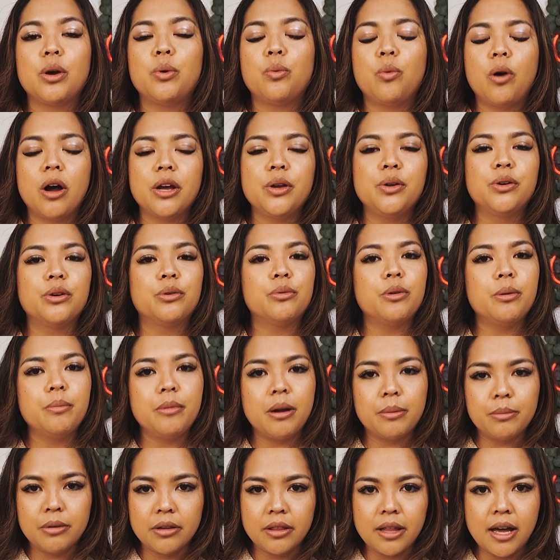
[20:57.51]
I want you to
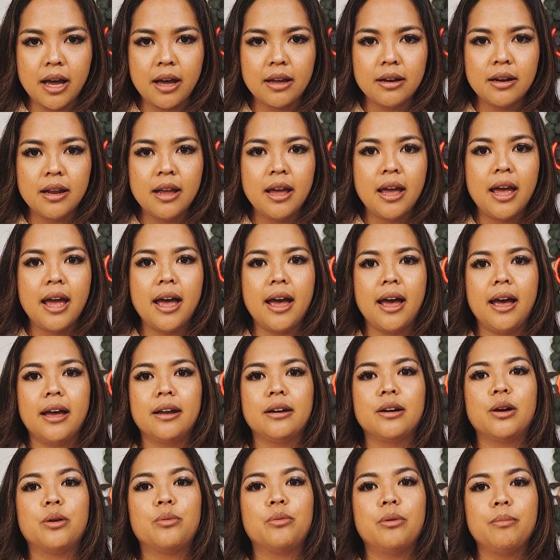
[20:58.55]
remember that
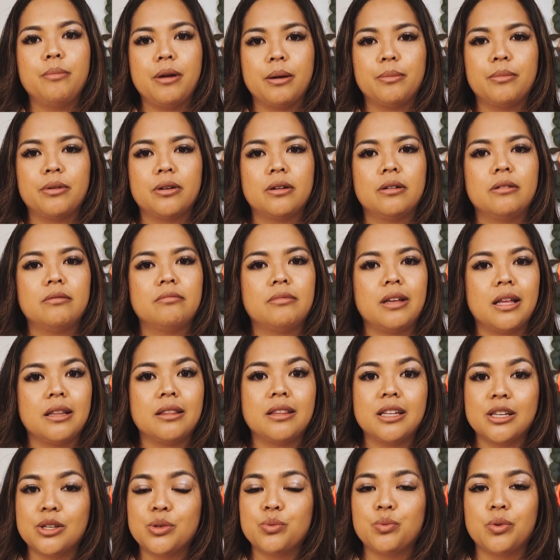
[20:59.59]
and remember that
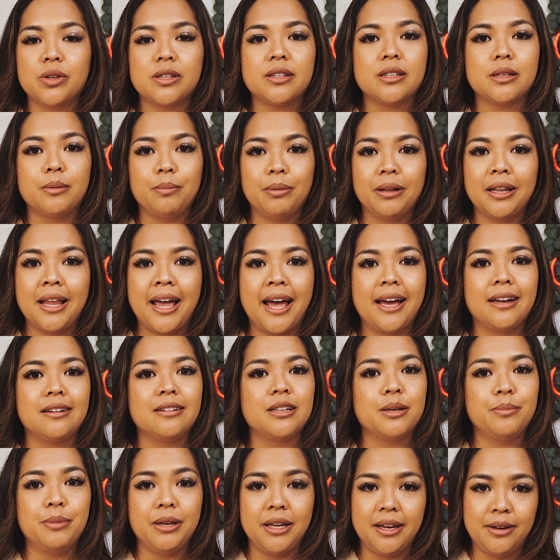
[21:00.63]
this was the plan
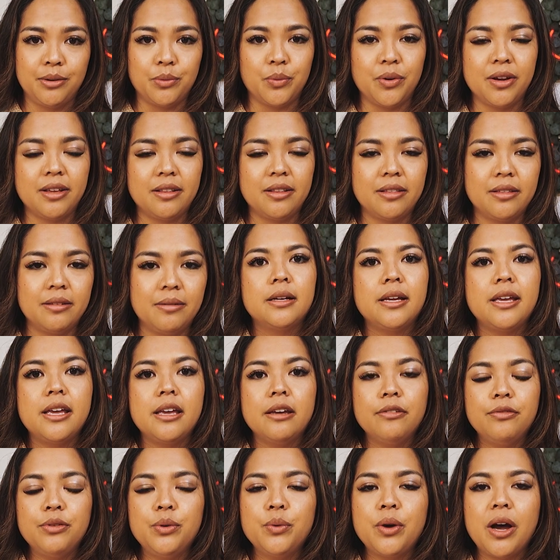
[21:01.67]
to begin with.
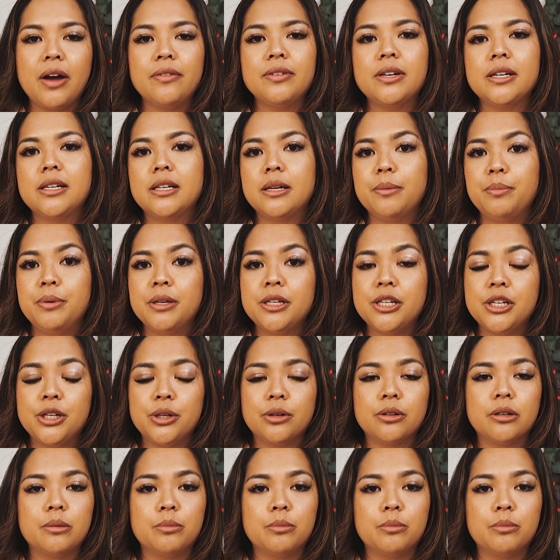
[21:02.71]
If you have to dip into your